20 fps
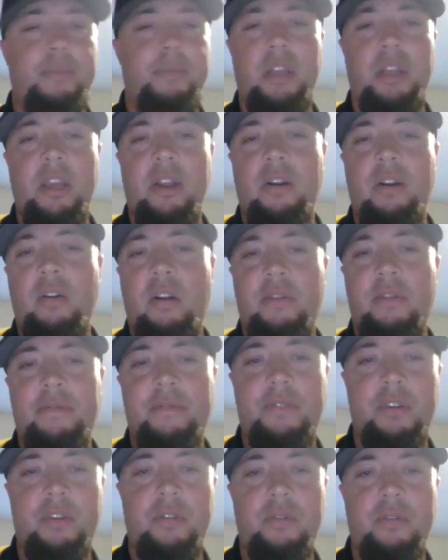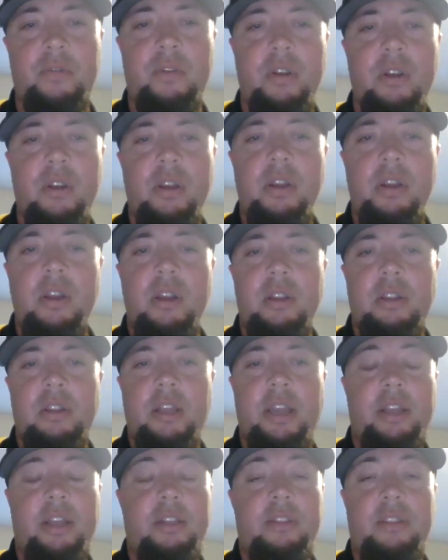up in the air off of you.
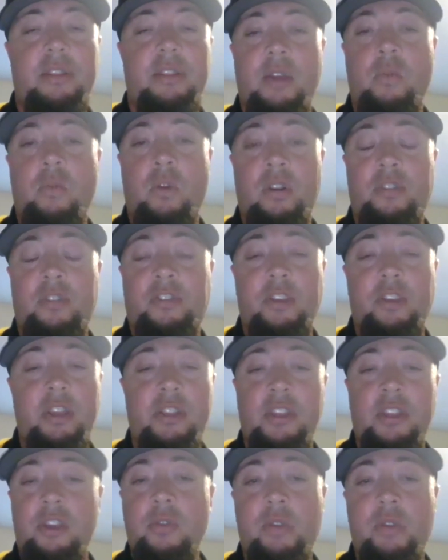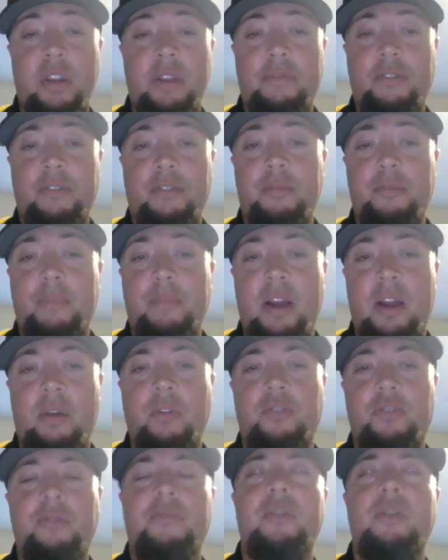Like, they want to see that you can hit for some
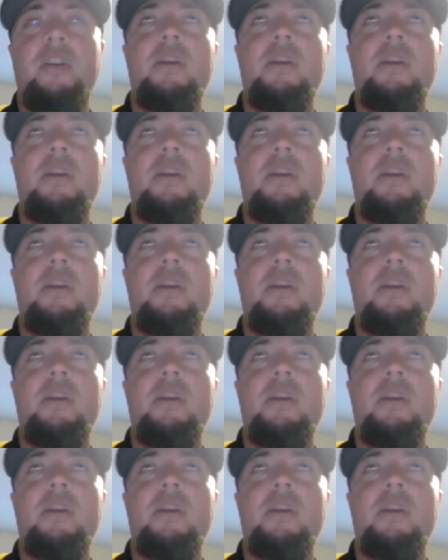power. So